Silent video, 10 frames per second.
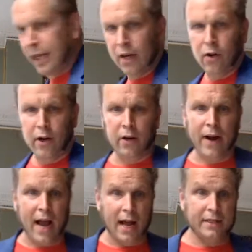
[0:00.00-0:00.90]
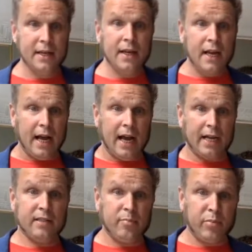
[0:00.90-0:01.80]
on our ad and
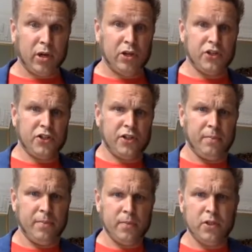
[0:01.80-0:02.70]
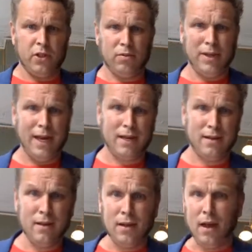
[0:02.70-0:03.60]
purchase them. So heck,
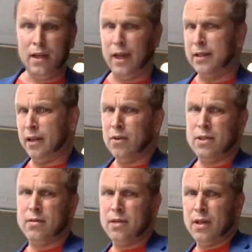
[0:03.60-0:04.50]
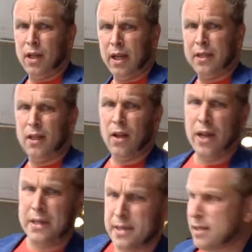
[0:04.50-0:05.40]
I like those. I like the
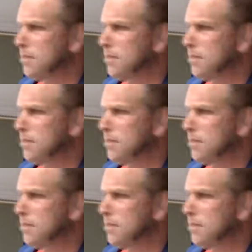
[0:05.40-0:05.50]
lights.